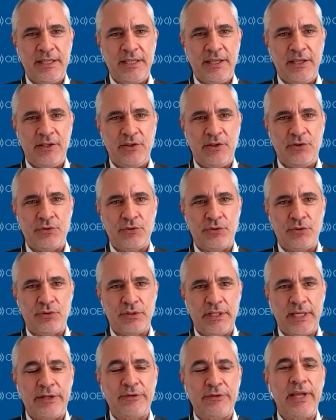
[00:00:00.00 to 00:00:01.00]
into
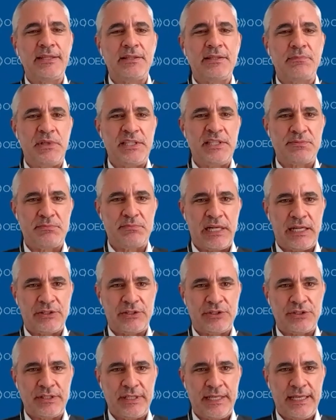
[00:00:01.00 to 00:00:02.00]
the Great
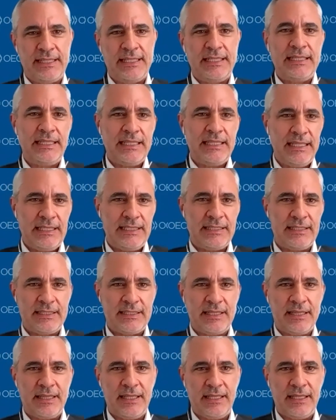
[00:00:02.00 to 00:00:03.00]
Mismatch. And indeed,
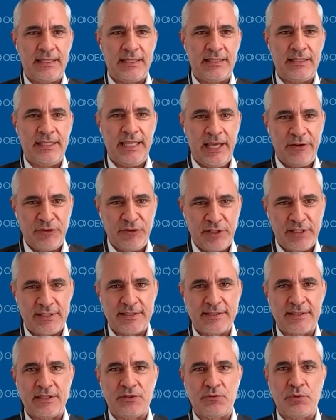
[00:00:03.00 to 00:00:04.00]
I think the
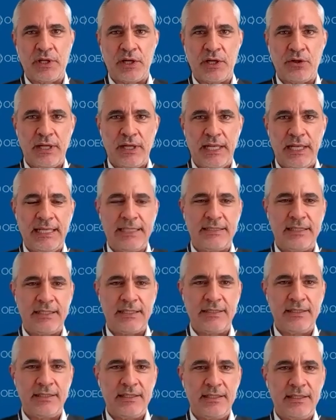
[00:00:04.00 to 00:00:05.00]
evidence that we are
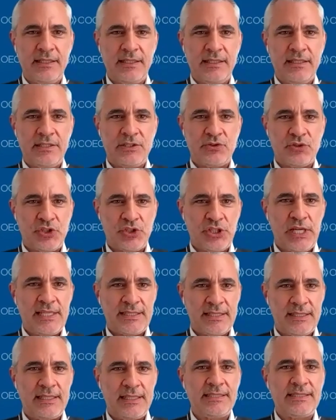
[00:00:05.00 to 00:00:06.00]
collecting suggests
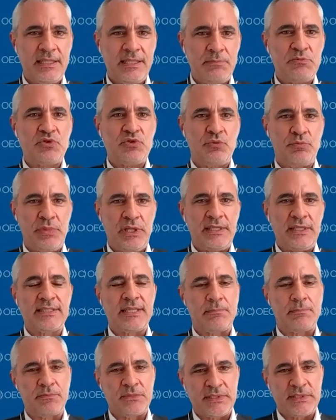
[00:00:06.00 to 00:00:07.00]
that there seems to be
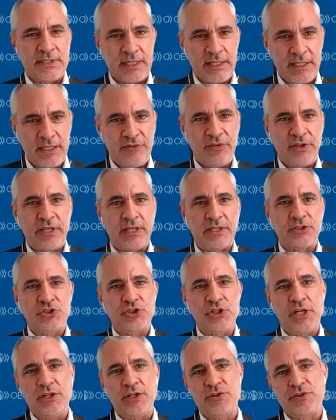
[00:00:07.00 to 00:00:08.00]
some significant
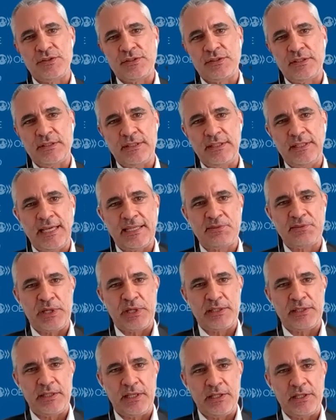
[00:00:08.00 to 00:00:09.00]
changes in the
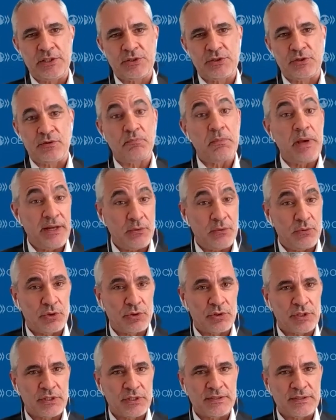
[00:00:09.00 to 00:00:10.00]
expectation of many
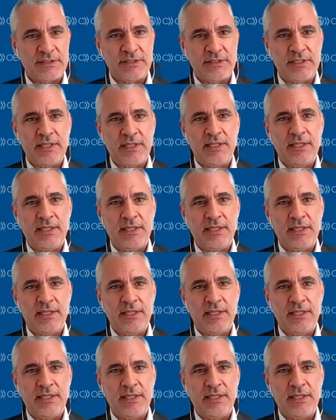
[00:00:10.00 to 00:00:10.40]
workers